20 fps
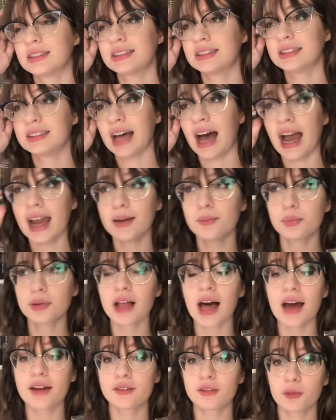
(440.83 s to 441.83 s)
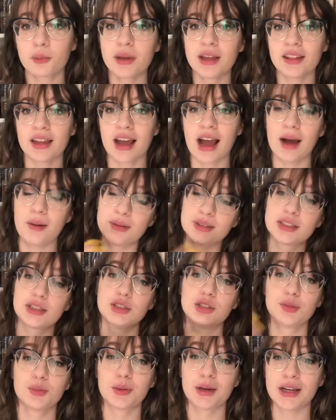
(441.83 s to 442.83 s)
side plot for me. Like I wasn't
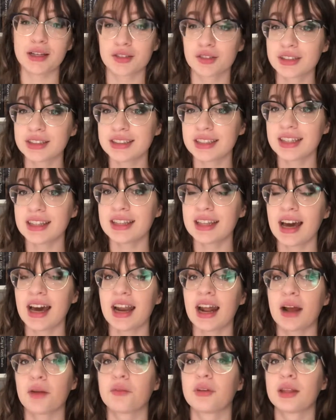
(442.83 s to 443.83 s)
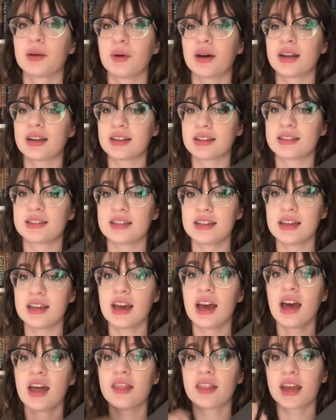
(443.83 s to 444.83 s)
super interested in that. I really wanted to see
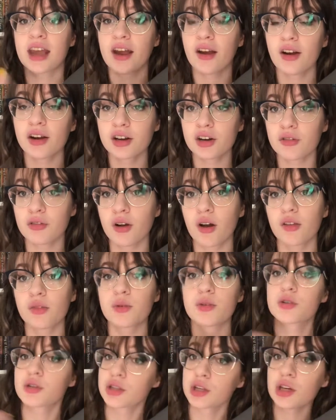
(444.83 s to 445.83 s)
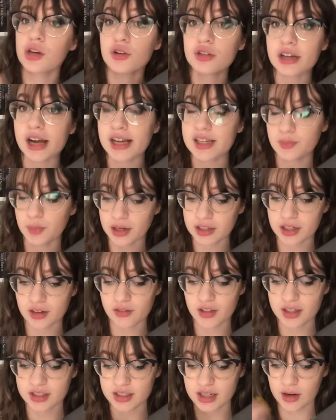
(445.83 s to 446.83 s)
the character growth, which was a huge aspect of
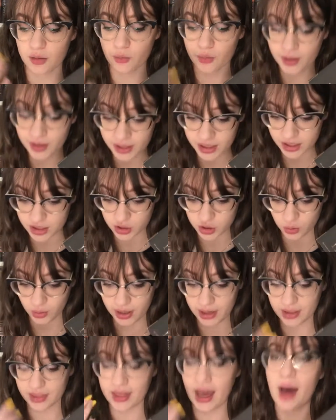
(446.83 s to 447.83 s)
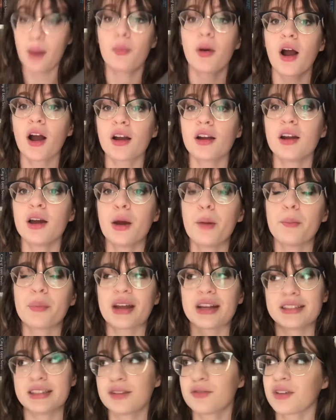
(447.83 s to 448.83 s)
this, and I really enjoyed that part, but
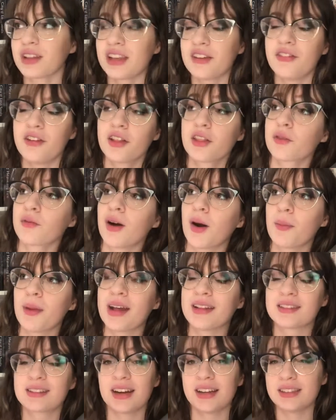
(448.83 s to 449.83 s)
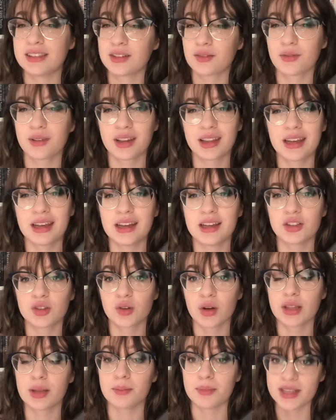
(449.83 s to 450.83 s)
I didn't really feel the romance and I didn't really
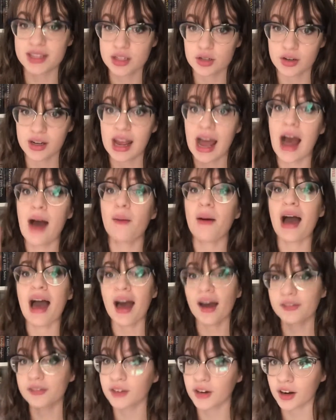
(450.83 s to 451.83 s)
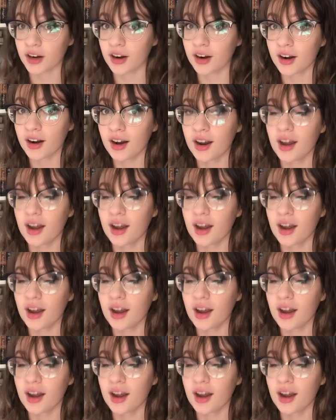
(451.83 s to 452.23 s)
enjoy the mystery. However,